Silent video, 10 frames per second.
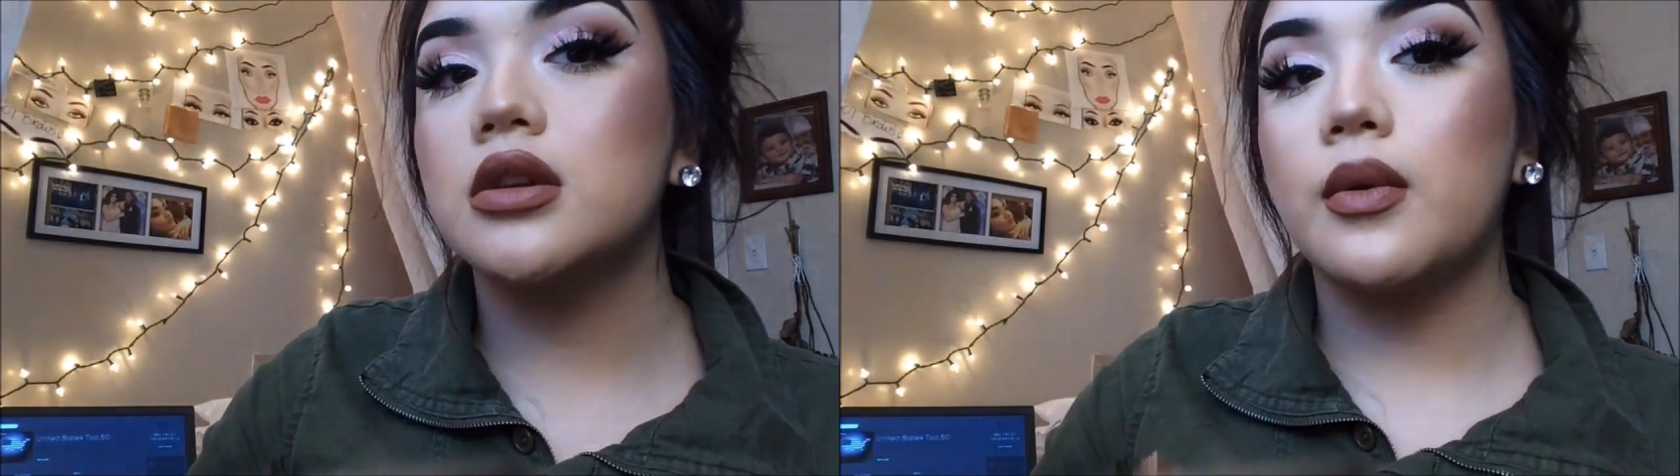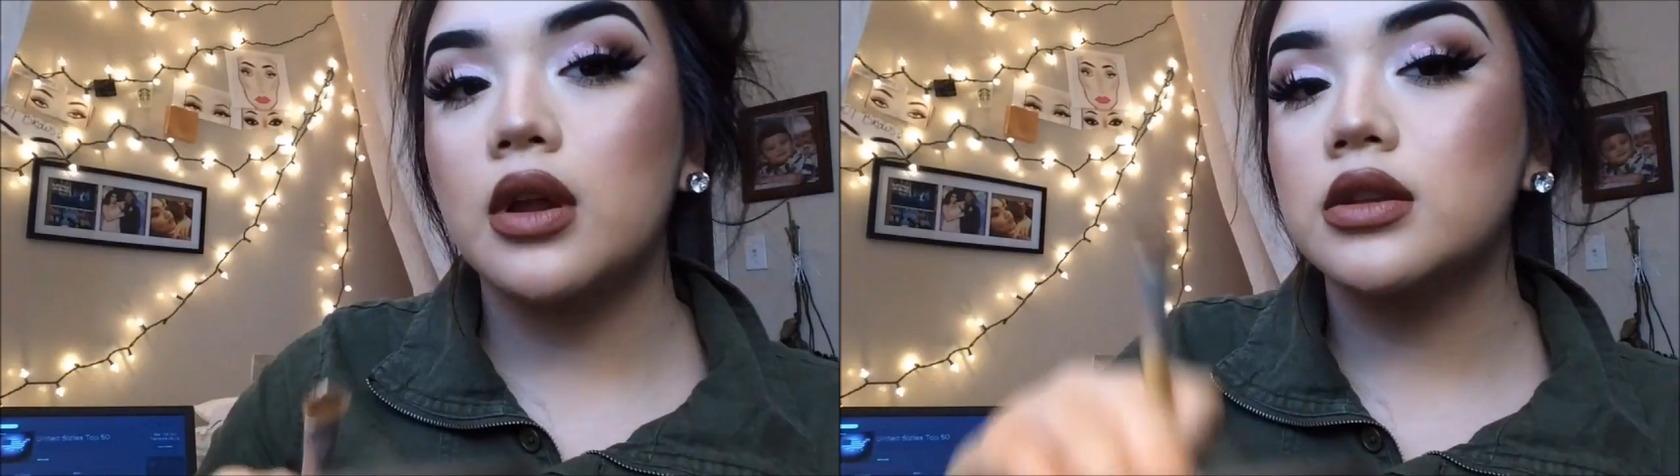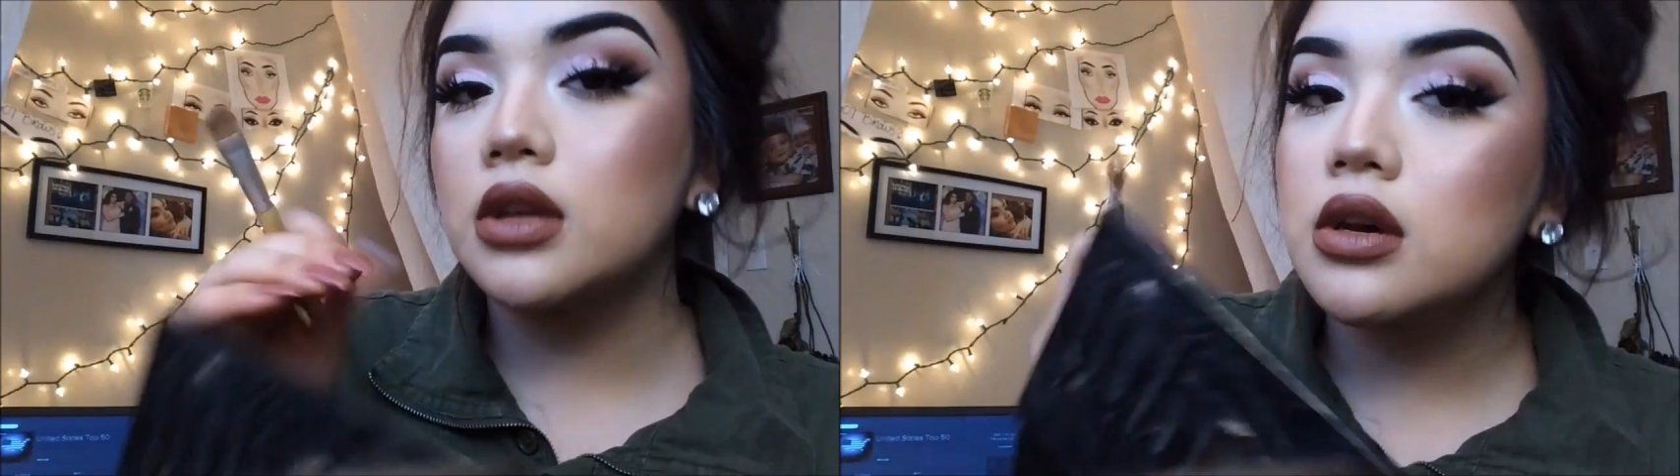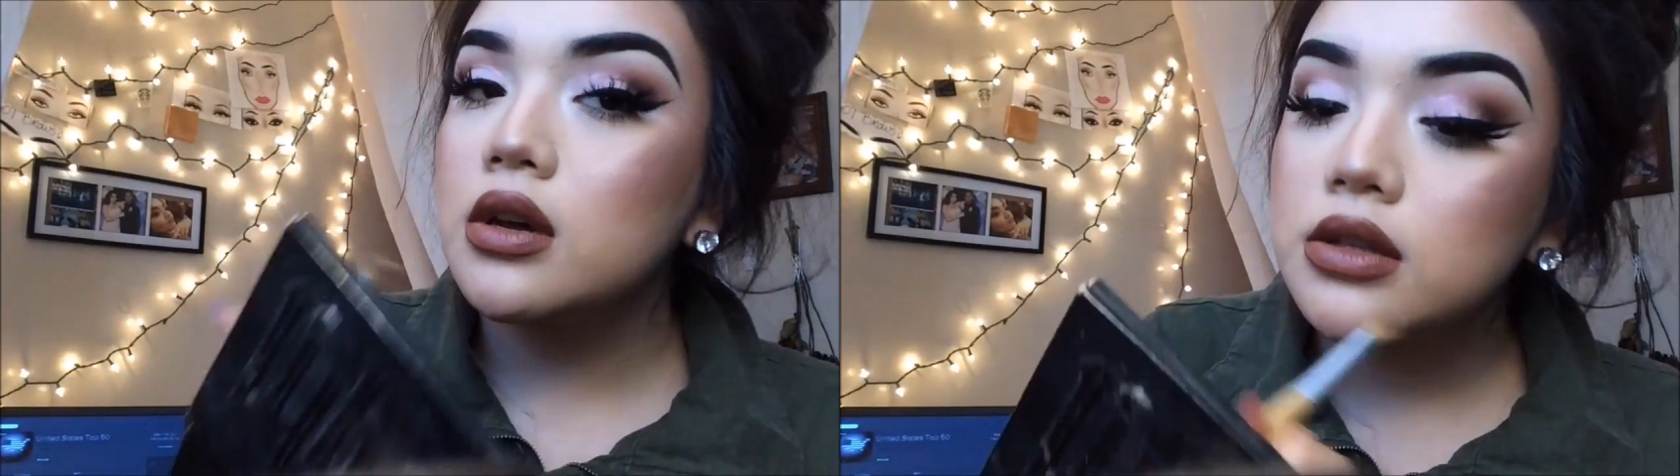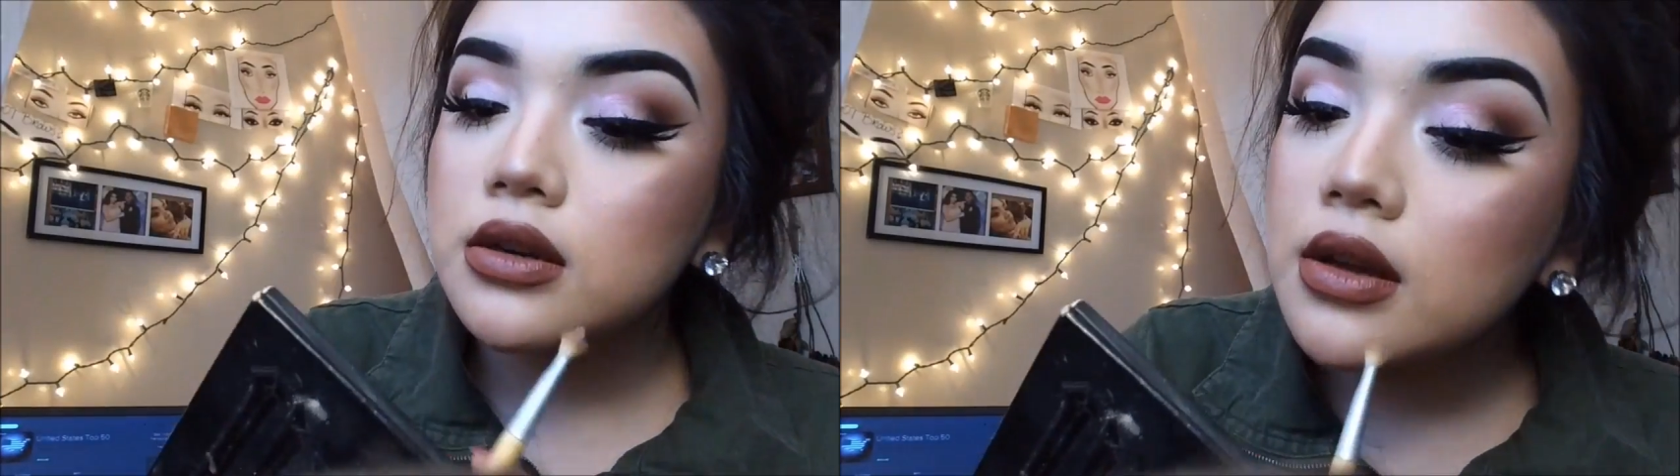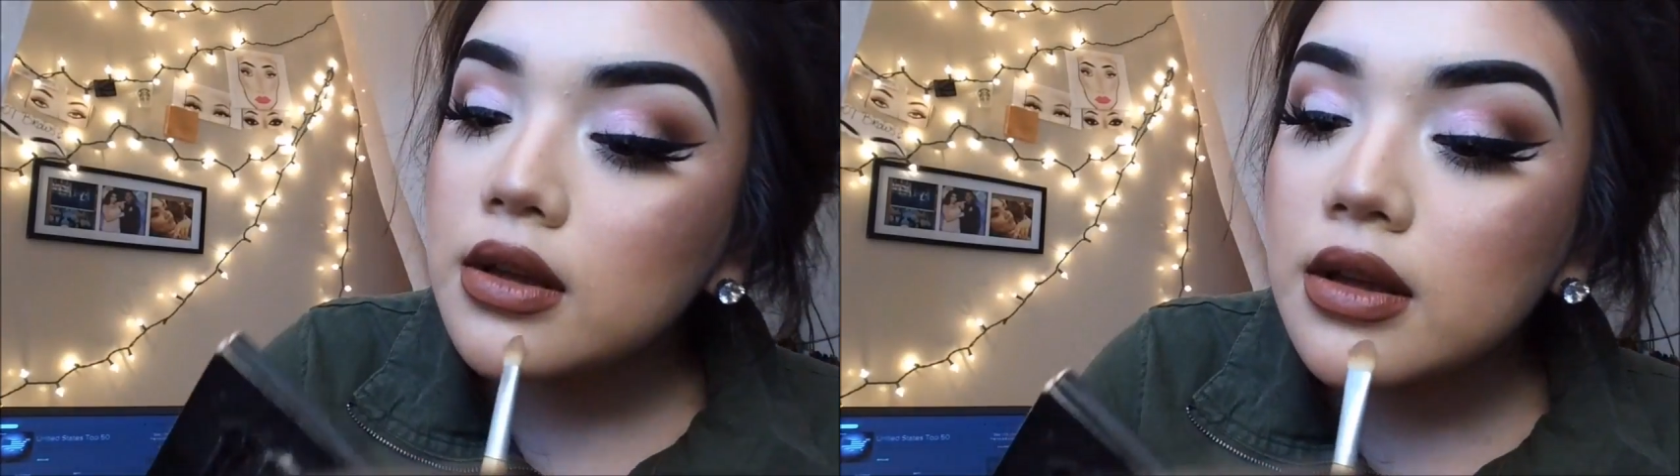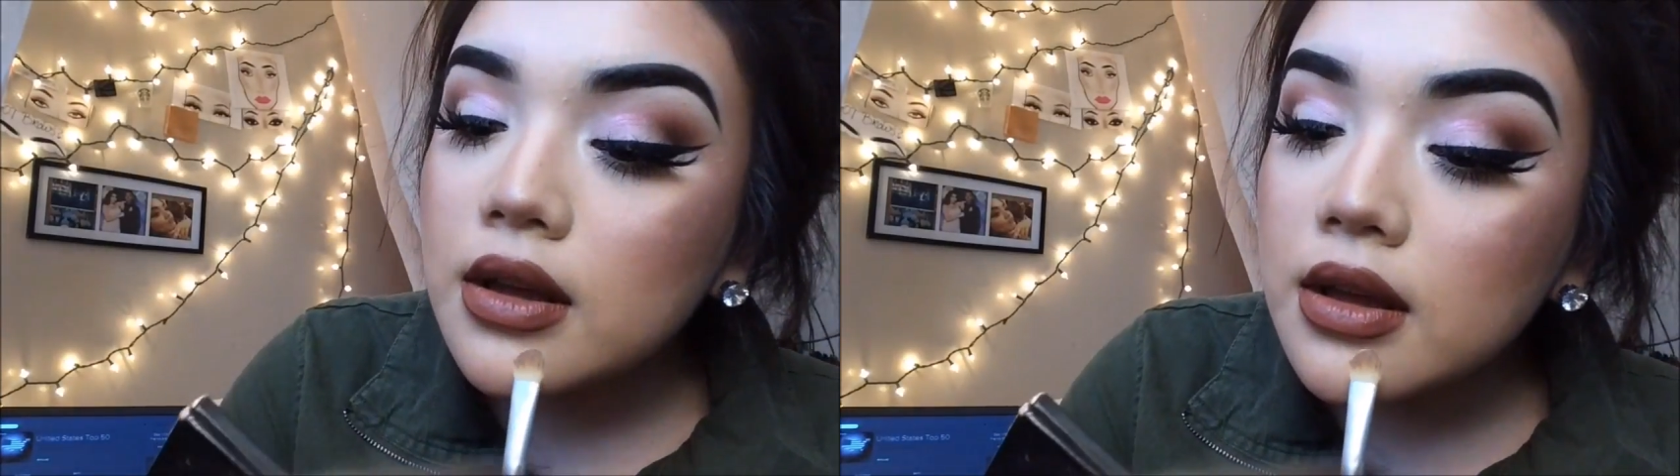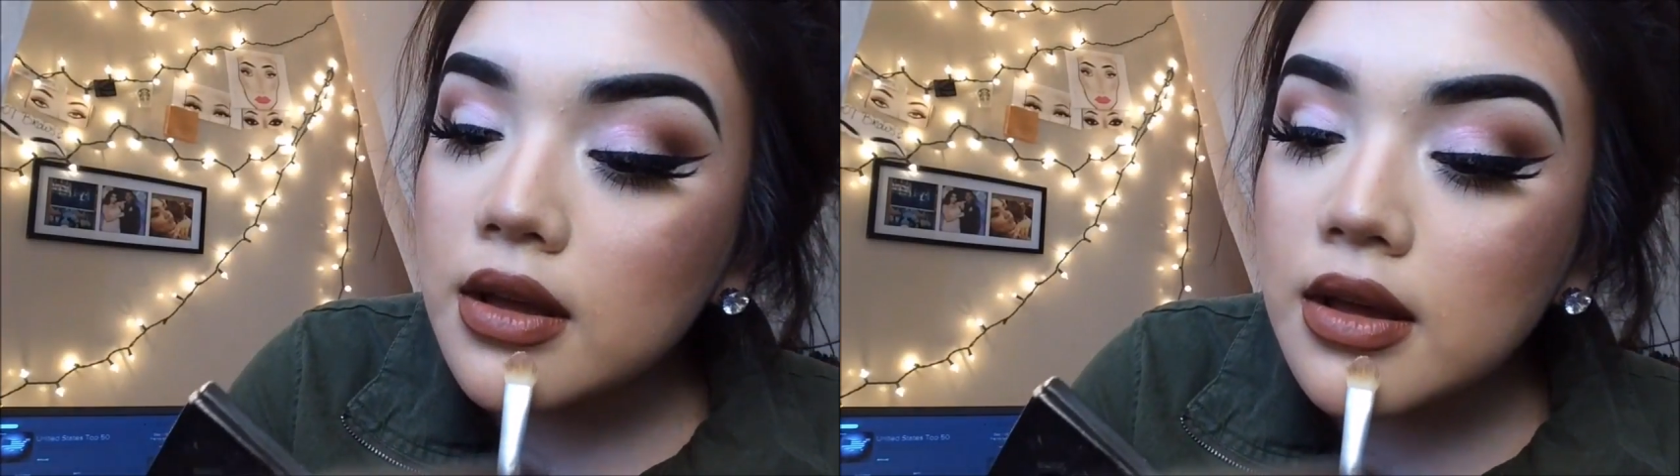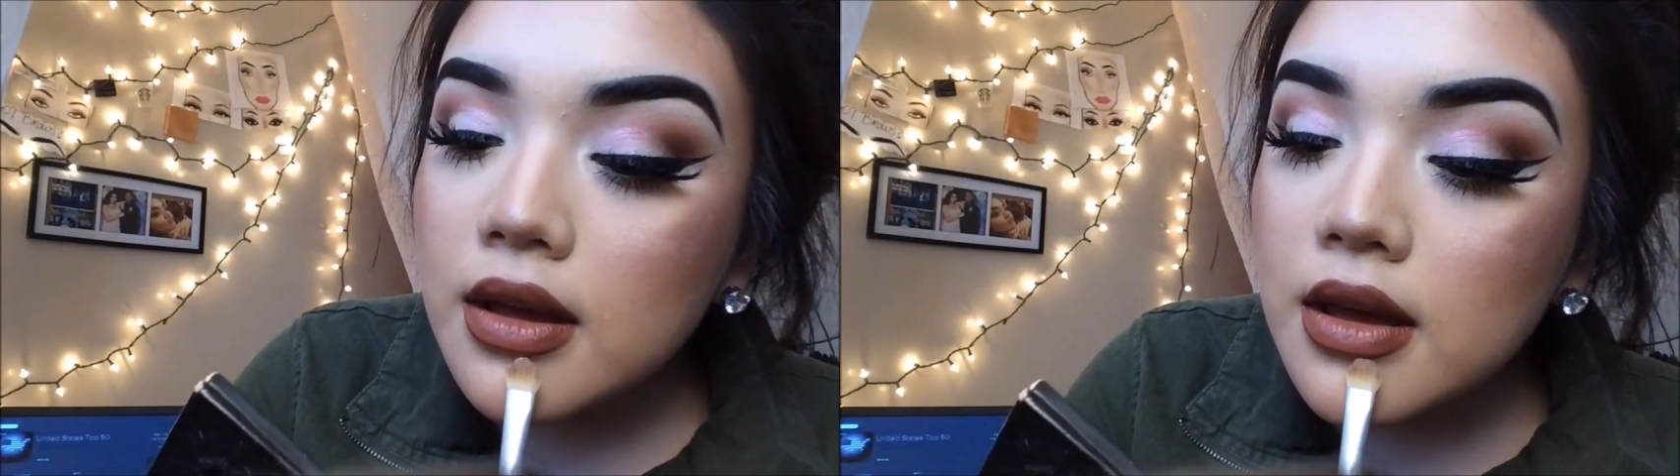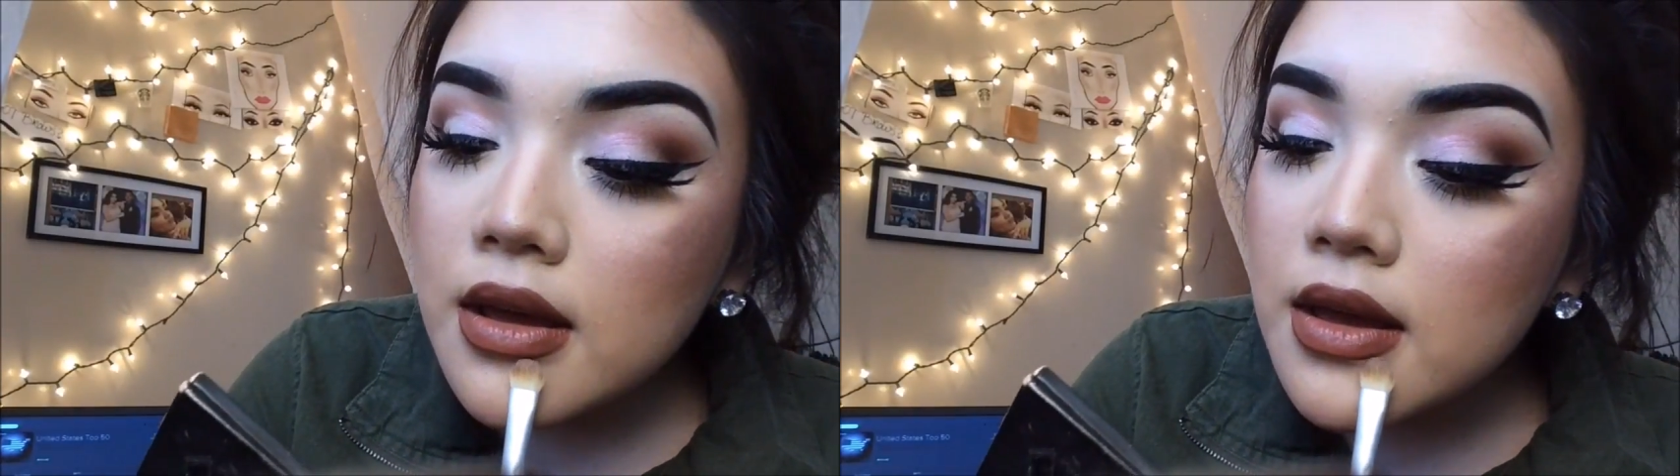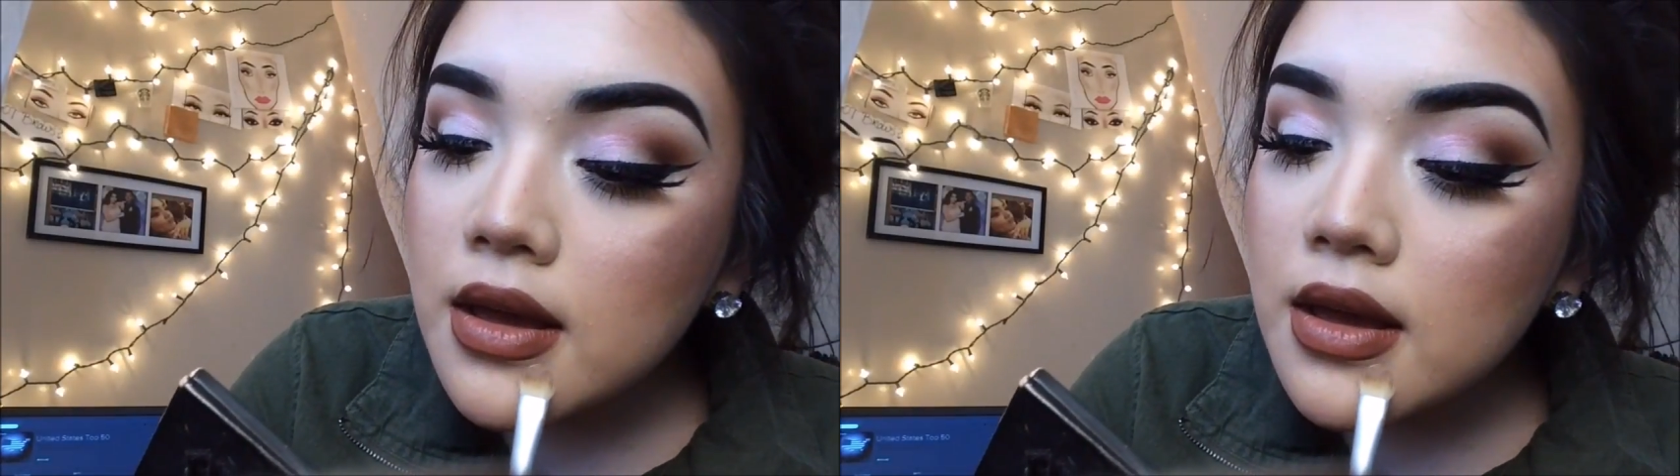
which is the LA Girl Concealer in Porcelain.